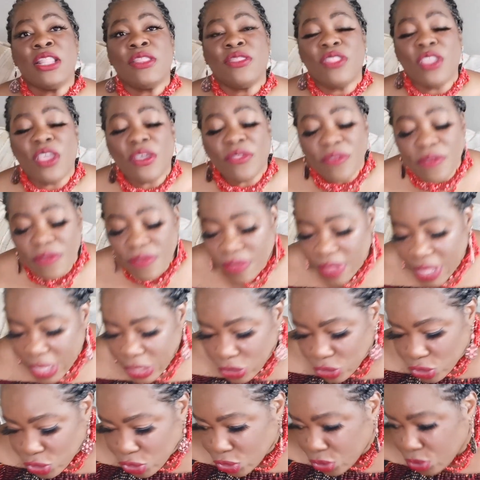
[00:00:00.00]
The other
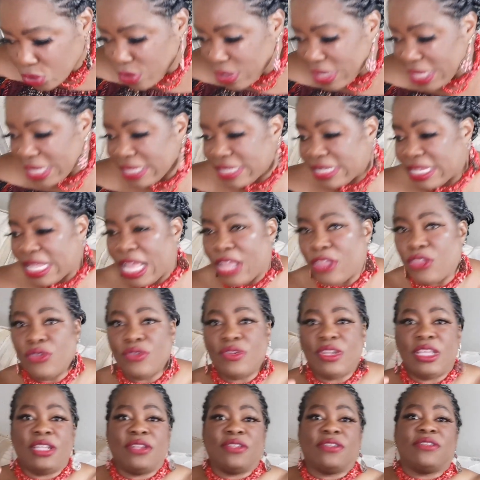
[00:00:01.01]
thing too is that you
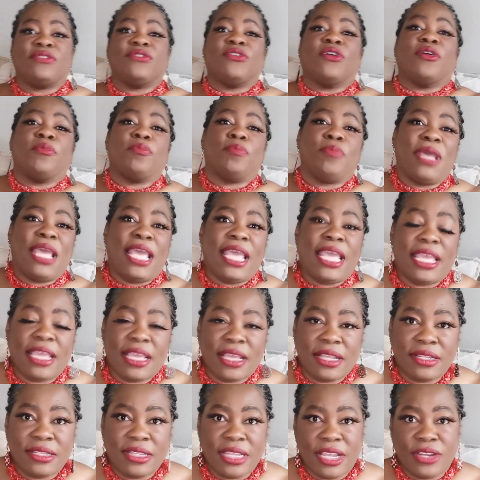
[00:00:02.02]
need to start
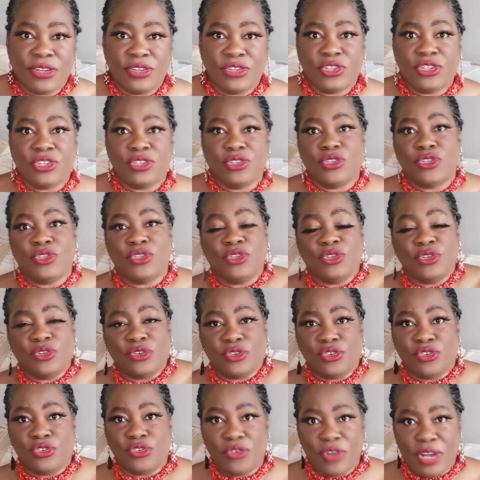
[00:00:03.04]
paying attention to your
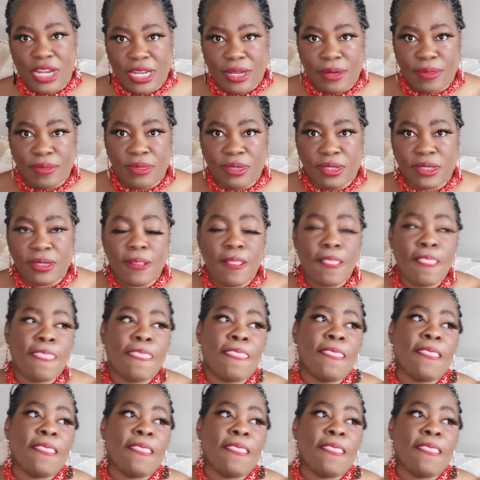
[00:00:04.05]
dreams.